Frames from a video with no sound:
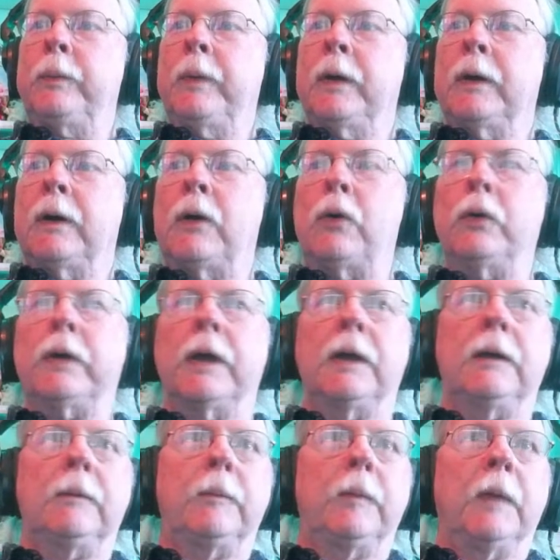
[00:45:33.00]

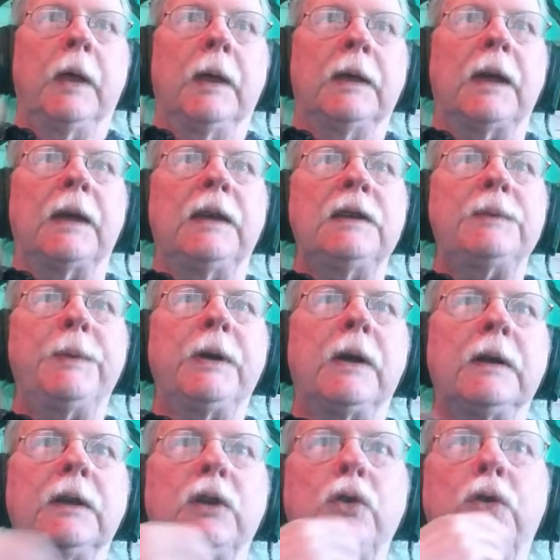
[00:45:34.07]
Okay. Yeah, he's been on
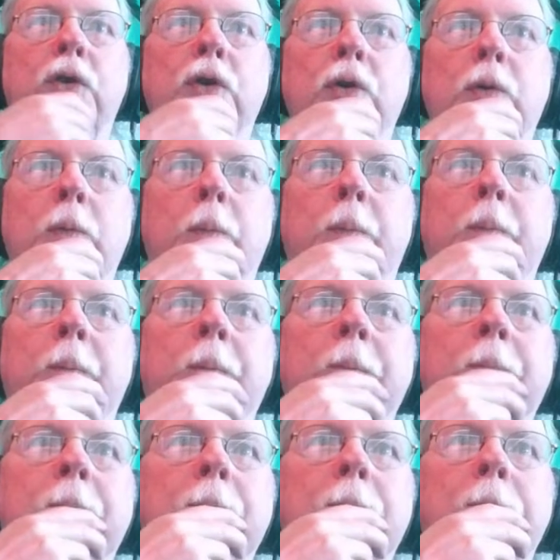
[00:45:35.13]
YouTube
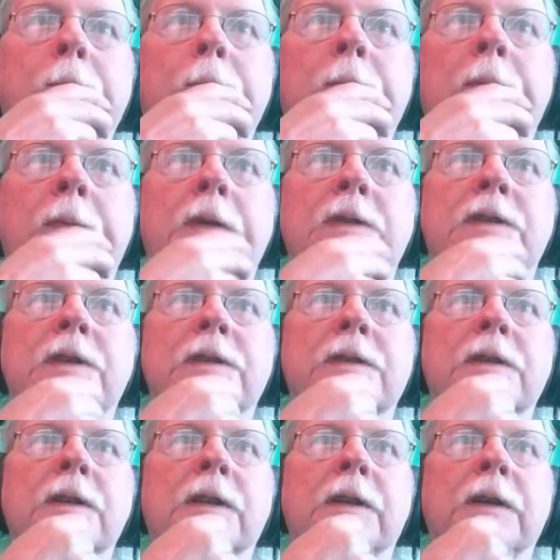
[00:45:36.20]

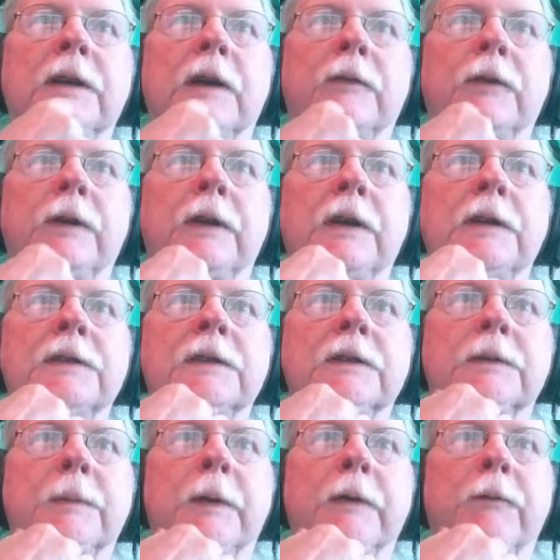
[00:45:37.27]
consistently every day since like